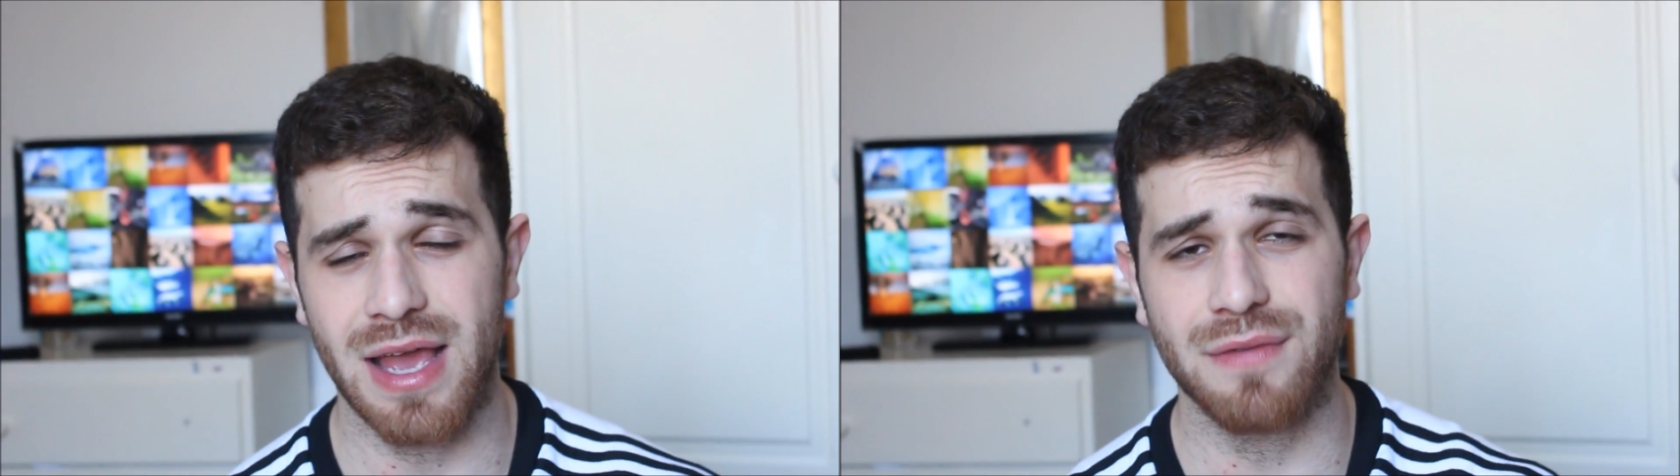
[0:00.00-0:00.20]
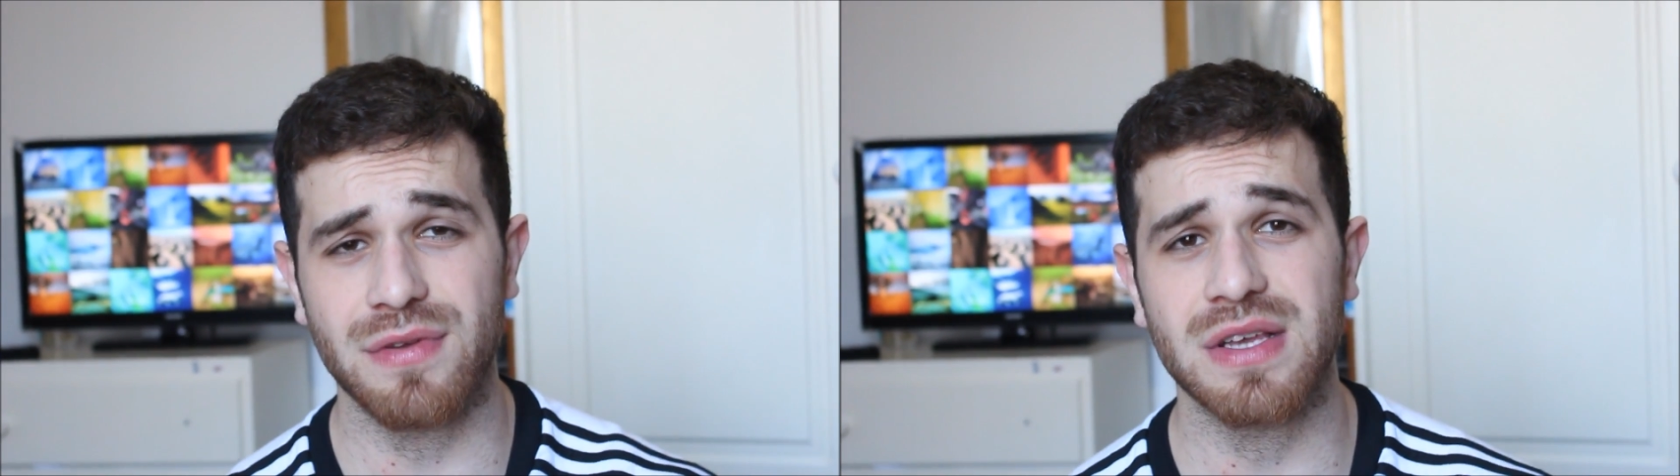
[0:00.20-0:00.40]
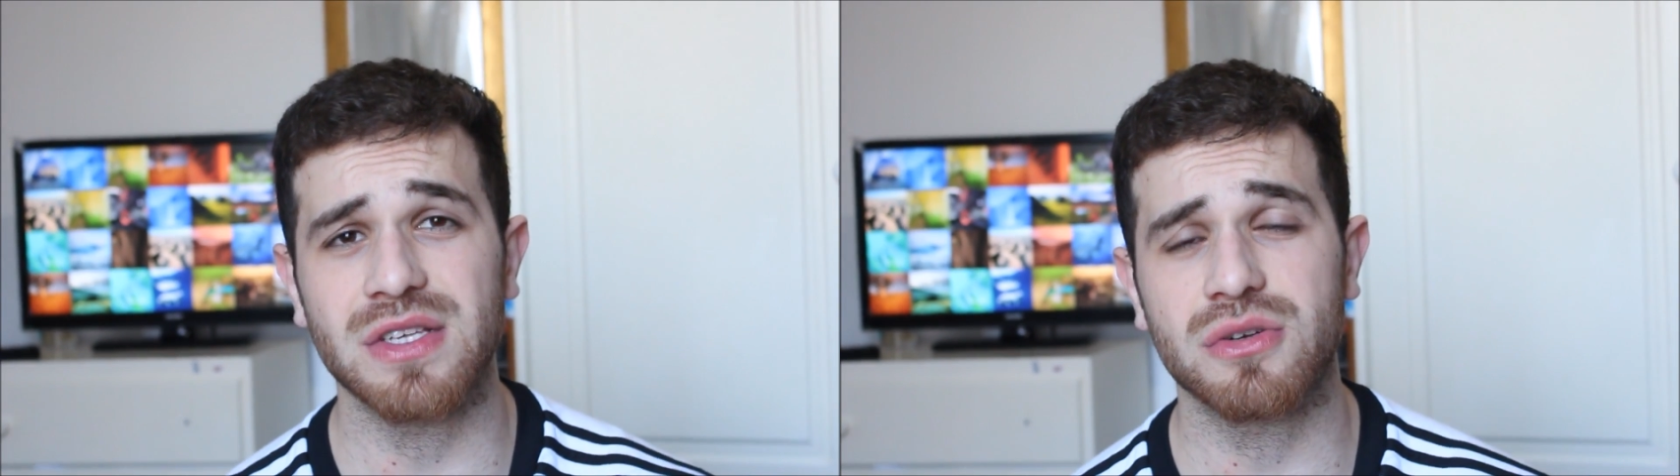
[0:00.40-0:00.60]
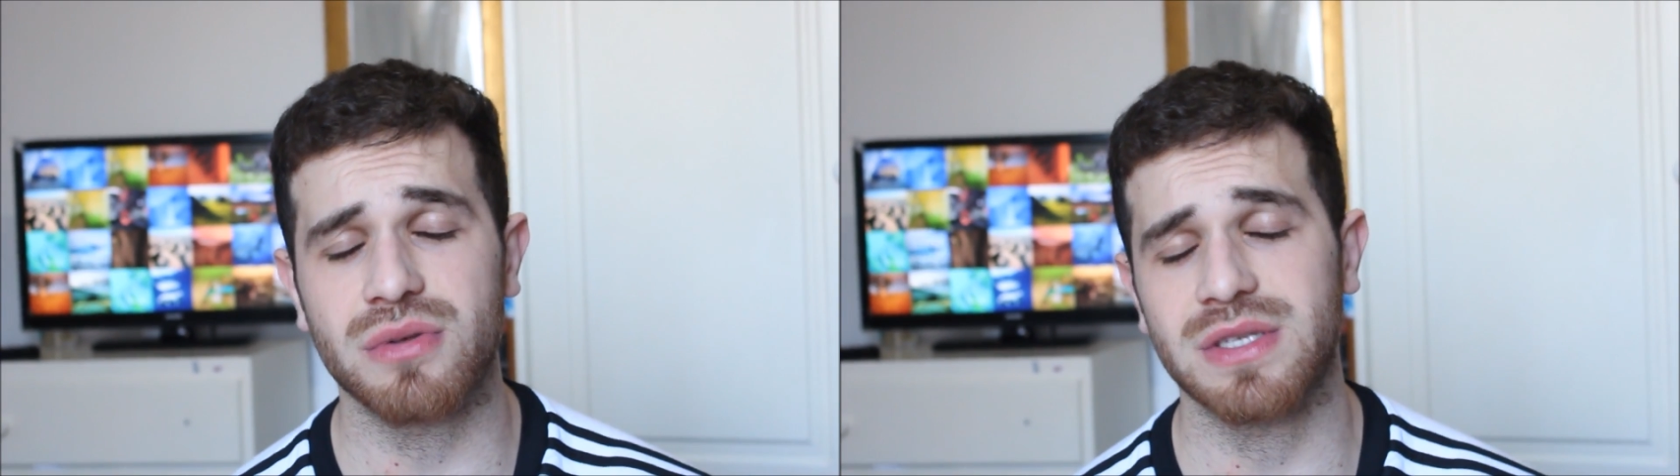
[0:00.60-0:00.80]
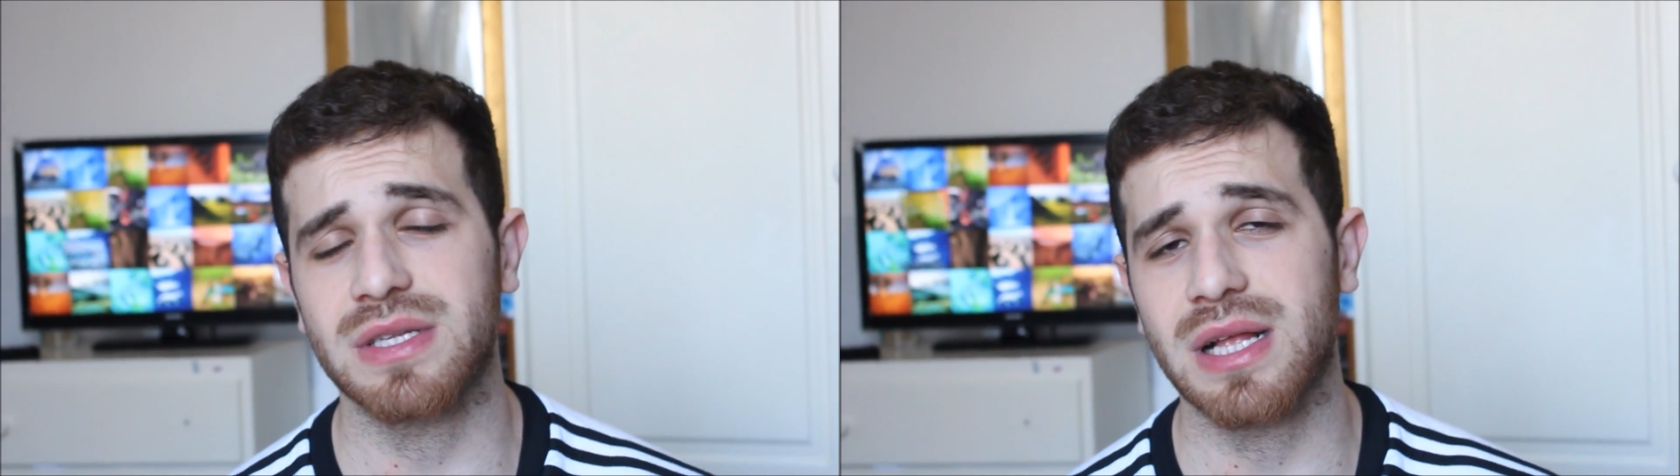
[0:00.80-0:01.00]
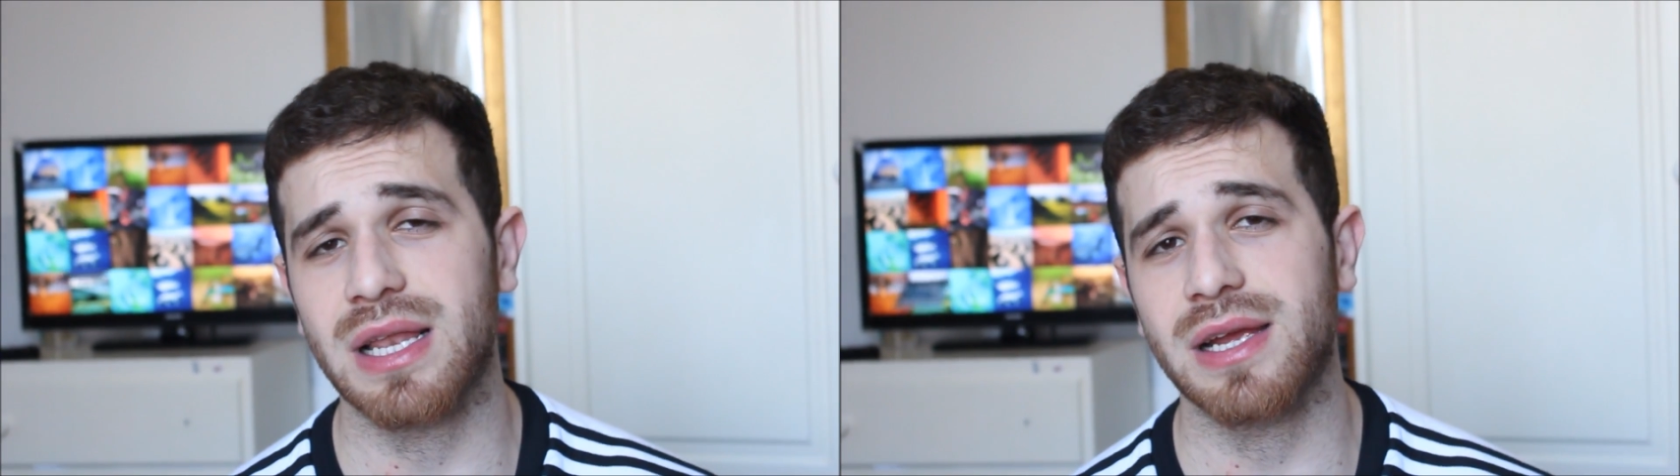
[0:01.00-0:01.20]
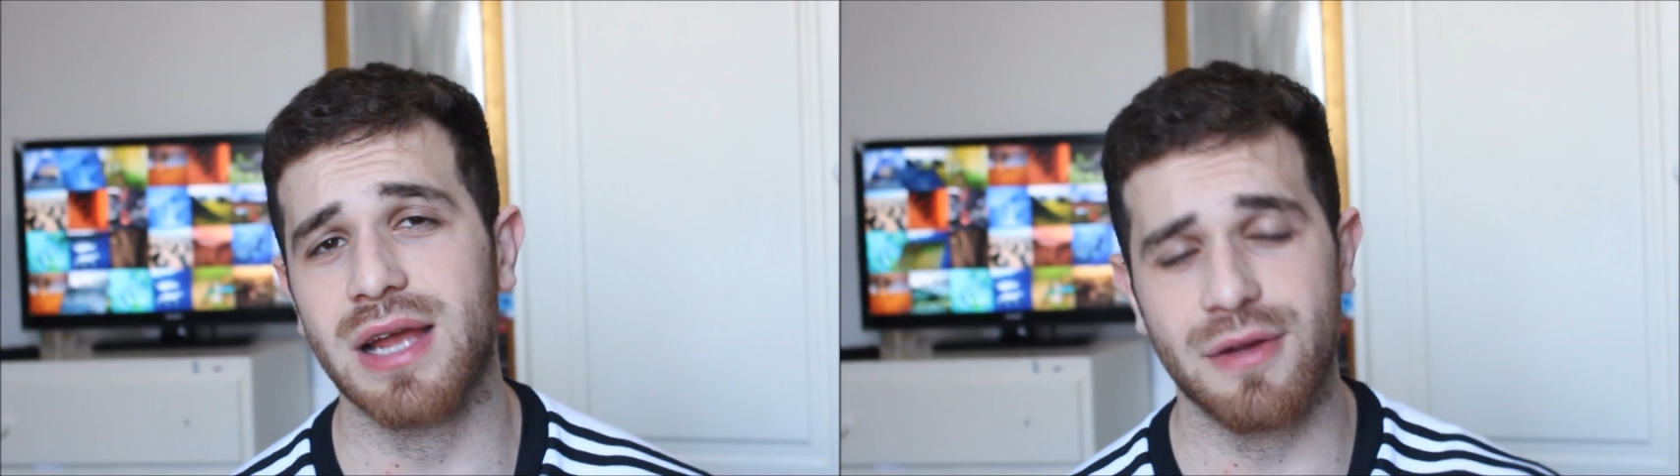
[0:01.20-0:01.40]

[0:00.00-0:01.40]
Everything is crystal clear.